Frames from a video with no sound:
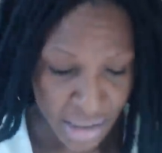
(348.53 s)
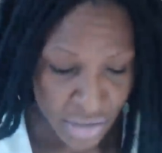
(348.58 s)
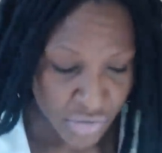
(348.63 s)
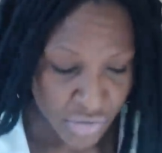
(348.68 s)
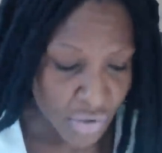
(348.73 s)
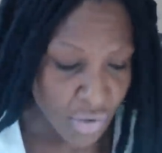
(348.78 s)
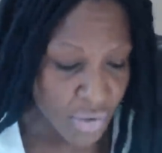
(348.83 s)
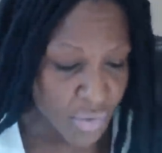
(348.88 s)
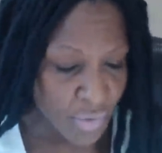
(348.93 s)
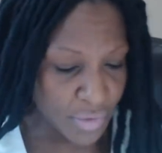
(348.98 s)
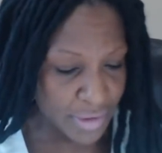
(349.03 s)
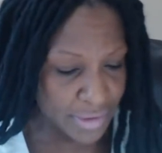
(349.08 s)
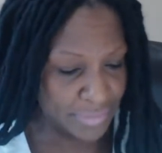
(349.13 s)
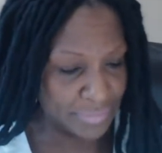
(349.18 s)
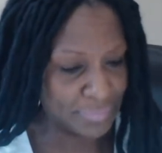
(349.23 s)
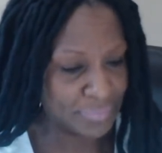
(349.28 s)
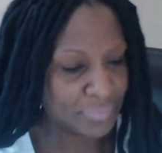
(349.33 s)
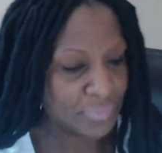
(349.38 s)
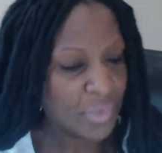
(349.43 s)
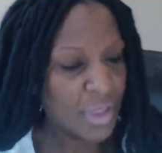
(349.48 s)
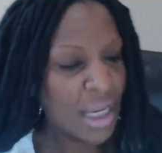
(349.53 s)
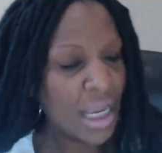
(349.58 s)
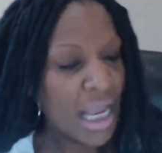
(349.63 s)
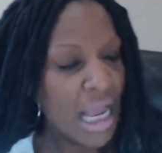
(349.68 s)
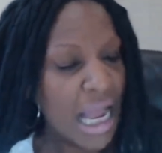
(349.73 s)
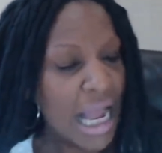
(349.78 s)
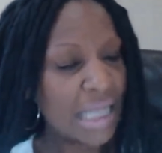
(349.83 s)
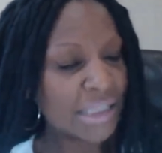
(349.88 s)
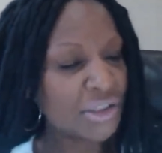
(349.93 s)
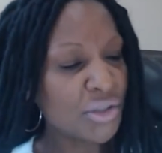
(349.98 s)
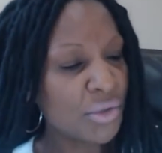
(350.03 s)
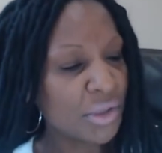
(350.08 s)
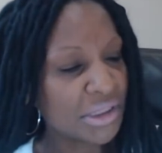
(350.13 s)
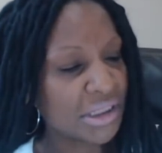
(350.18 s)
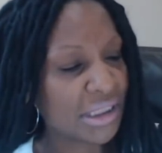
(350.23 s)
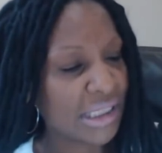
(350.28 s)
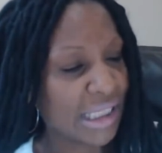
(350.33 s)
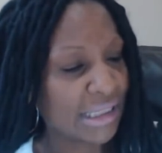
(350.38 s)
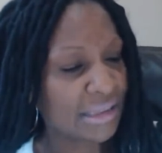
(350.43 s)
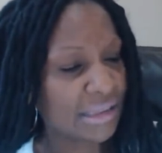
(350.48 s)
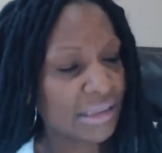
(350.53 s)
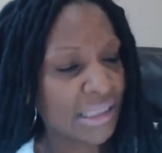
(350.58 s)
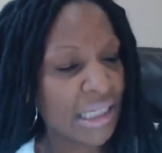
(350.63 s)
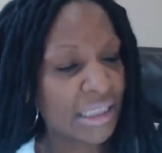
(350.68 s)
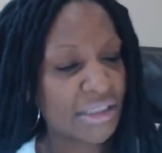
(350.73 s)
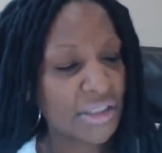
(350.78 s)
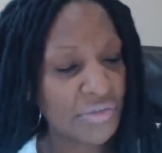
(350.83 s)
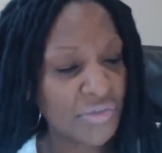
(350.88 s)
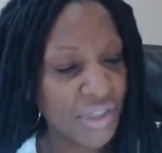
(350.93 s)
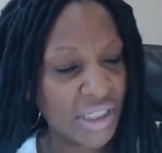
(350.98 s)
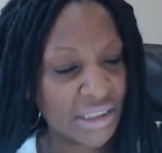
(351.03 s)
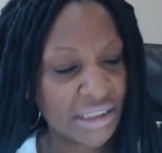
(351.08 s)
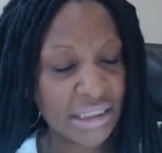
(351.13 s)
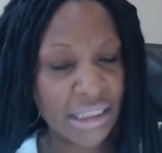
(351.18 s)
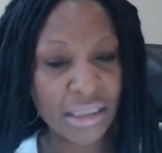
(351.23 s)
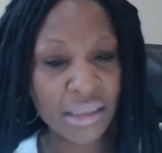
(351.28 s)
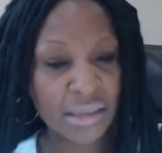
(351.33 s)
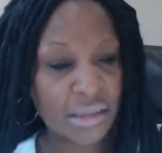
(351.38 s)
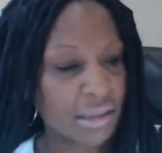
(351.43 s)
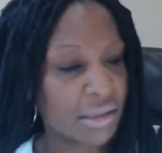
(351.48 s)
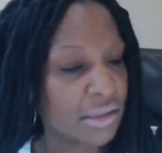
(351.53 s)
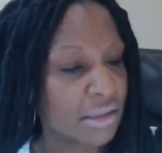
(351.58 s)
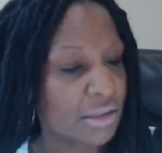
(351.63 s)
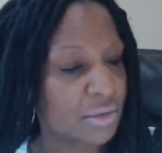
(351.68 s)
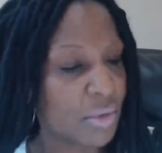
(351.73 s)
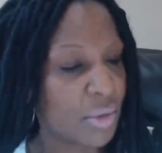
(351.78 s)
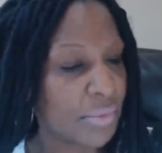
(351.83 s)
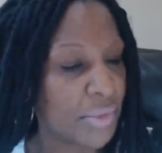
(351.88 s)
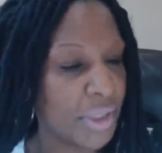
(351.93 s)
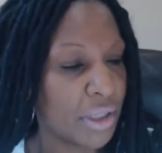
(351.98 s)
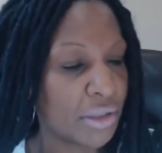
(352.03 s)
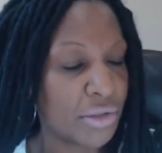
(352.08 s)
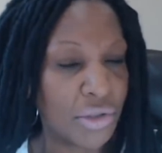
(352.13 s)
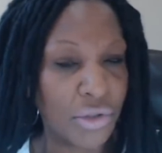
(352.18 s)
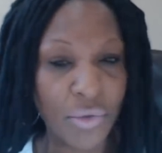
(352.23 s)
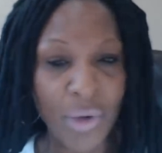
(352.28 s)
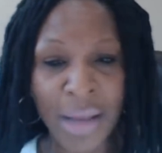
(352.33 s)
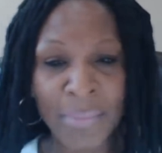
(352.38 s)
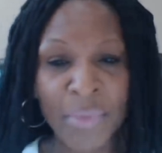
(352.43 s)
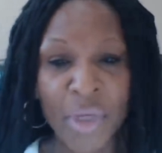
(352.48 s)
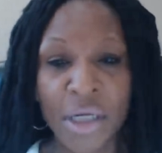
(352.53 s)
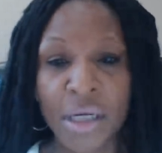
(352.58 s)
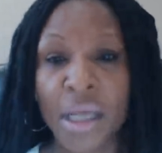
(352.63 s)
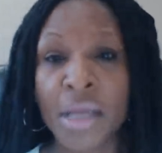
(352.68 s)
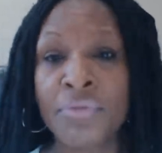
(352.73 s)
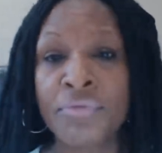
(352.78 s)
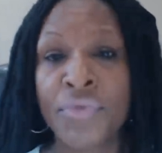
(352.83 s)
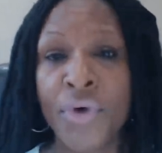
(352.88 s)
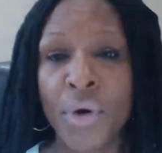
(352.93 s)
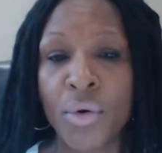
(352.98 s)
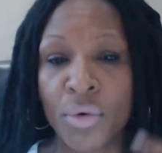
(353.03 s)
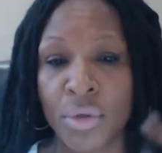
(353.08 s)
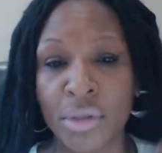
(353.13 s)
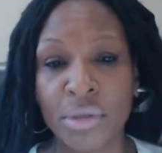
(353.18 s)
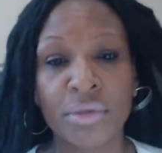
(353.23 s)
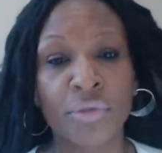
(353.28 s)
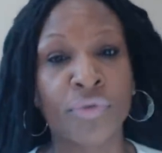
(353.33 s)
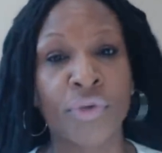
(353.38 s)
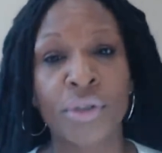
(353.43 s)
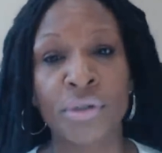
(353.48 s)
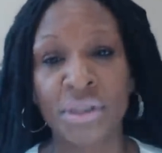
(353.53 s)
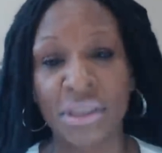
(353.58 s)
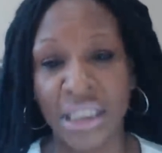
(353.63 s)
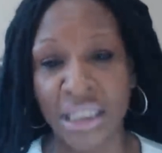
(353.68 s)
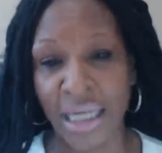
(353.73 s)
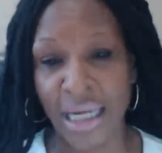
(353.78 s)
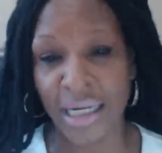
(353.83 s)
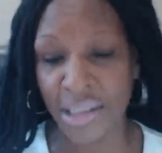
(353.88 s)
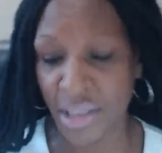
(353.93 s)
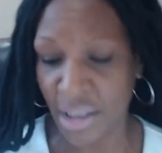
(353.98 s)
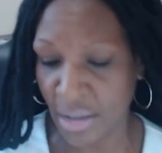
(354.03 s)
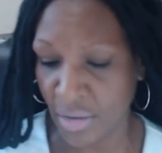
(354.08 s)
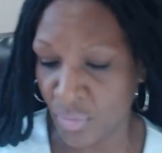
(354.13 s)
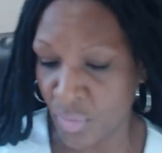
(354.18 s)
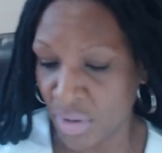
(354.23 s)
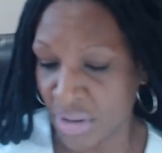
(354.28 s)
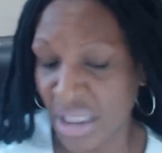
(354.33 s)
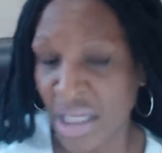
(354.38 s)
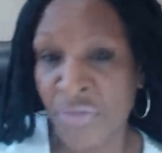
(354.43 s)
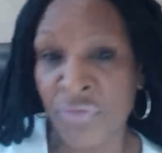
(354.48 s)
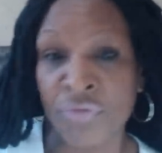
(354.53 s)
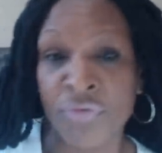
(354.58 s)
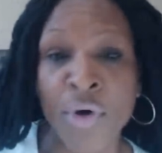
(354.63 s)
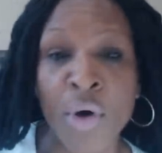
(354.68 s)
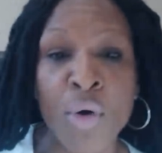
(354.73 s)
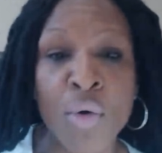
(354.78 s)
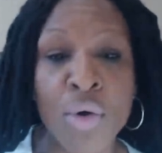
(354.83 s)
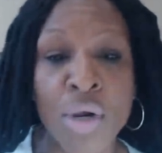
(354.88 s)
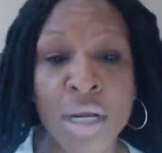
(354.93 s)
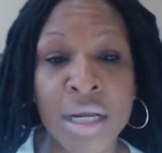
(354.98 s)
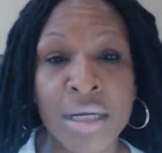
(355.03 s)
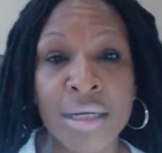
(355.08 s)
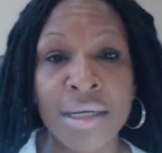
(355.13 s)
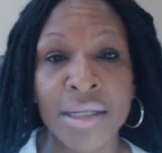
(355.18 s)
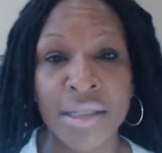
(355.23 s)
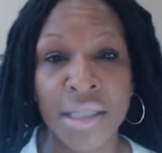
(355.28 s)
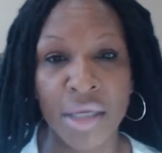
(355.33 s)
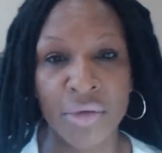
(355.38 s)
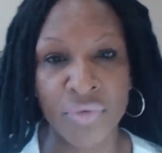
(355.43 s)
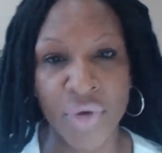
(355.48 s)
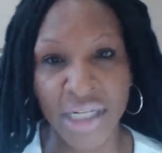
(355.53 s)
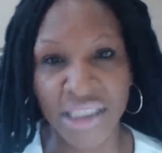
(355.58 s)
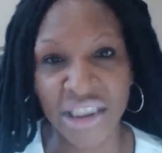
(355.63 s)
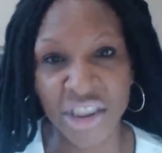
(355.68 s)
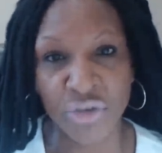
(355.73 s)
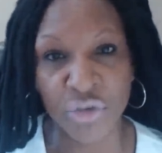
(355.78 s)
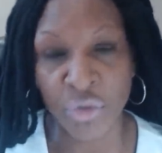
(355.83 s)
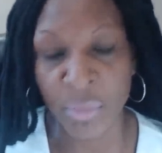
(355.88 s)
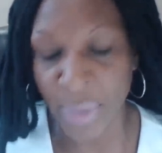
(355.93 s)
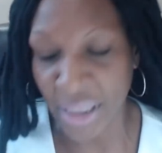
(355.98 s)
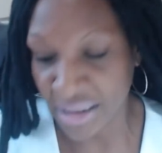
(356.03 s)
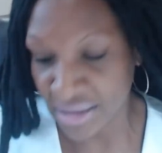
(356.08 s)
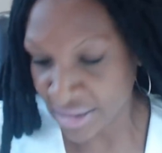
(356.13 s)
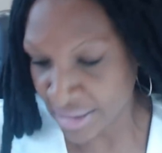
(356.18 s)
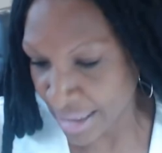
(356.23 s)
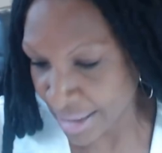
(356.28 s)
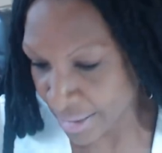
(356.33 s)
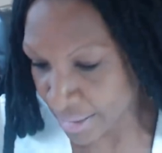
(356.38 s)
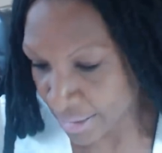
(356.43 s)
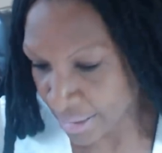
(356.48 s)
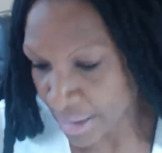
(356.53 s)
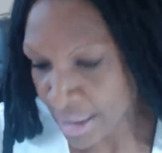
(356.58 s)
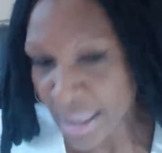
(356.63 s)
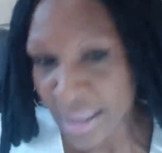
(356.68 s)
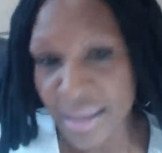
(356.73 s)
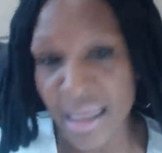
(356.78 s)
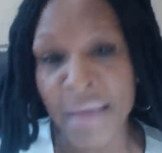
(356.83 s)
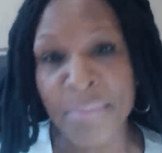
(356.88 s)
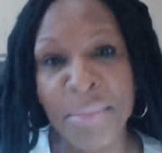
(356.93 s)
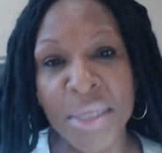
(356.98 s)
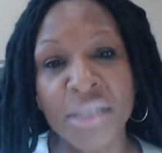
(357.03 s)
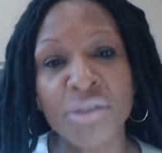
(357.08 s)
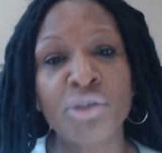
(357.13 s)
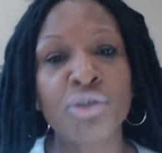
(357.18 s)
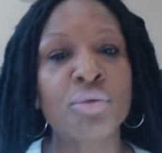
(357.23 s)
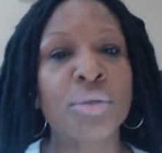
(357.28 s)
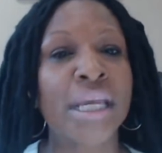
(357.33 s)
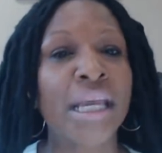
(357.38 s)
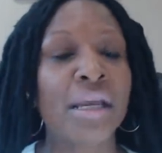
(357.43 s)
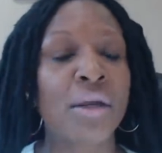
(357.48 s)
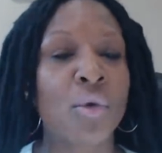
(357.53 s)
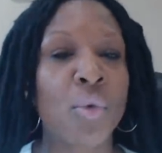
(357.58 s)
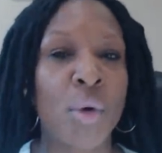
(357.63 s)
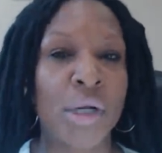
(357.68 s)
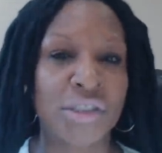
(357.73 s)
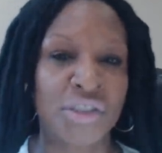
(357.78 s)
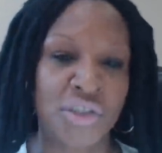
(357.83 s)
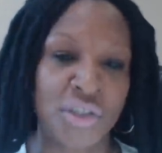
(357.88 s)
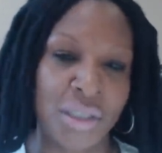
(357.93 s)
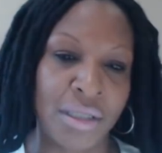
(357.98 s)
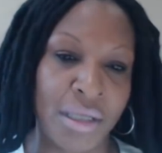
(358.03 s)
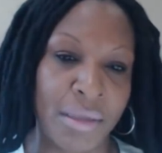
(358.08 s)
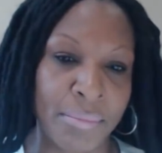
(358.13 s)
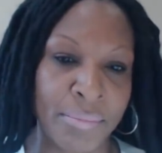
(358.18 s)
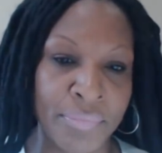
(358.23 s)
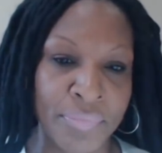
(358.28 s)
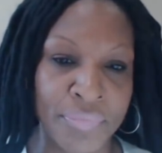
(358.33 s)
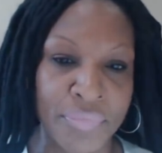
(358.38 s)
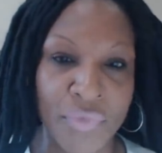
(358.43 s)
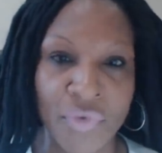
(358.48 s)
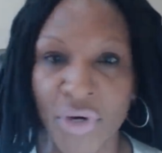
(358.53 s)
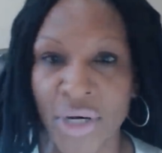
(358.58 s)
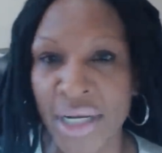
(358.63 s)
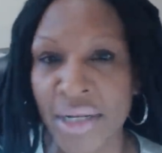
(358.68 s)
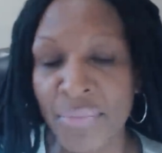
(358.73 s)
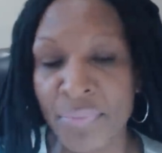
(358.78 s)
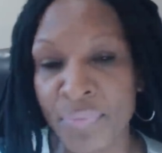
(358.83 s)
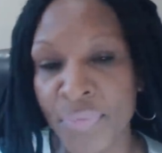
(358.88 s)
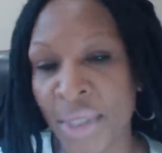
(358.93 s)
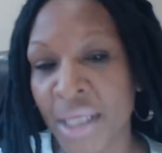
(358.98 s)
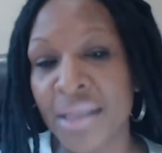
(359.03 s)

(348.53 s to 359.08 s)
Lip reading: So I talked to that detective and I said, listen, this is what we're going to do. I'm going to invoke. The first thing I did was invoke their right to remain silent. That means you can't question them, right?